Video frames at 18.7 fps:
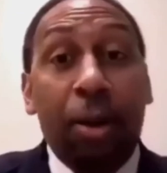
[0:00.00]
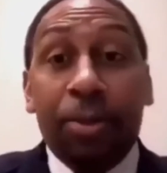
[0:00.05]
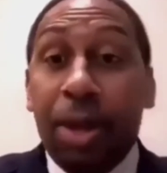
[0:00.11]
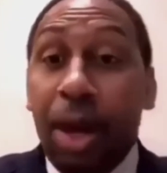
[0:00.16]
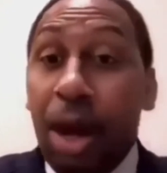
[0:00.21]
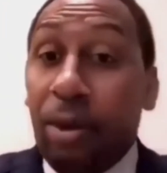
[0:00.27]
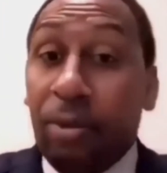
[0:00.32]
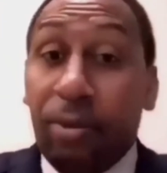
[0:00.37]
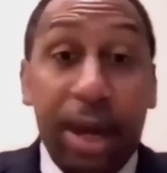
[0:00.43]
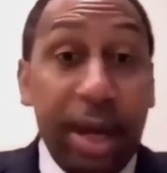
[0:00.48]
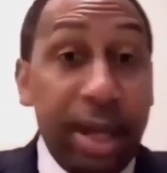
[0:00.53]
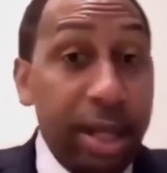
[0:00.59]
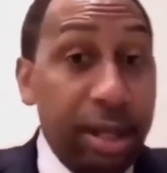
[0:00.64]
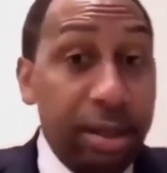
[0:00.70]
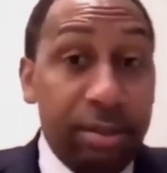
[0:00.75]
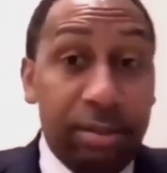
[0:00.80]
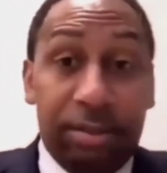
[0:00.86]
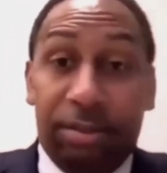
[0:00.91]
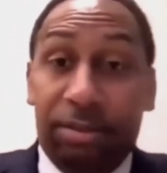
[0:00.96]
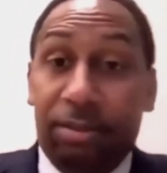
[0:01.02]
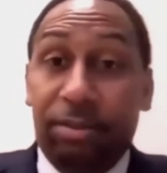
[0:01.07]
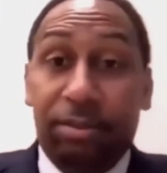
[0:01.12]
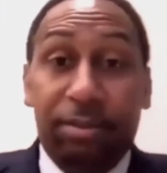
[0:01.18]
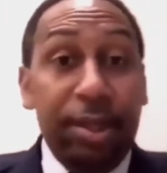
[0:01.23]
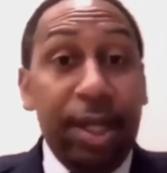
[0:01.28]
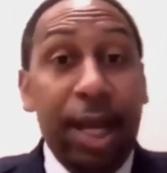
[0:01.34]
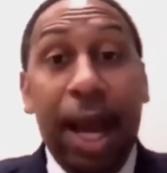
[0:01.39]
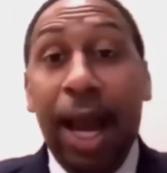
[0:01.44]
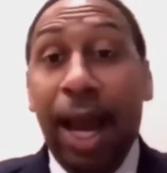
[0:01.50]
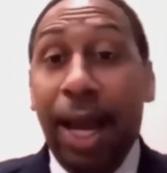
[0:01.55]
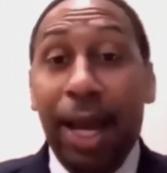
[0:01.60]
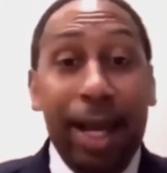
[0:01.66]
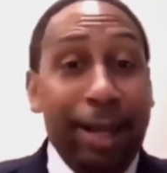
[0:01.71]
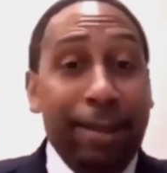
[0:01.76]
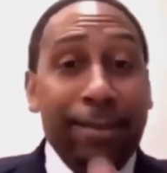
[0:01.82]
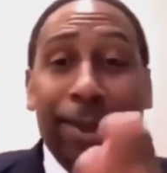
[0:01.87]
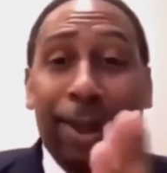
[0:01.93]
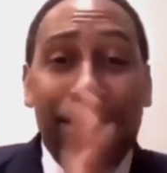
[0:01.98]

Sube, you're wrong on this one.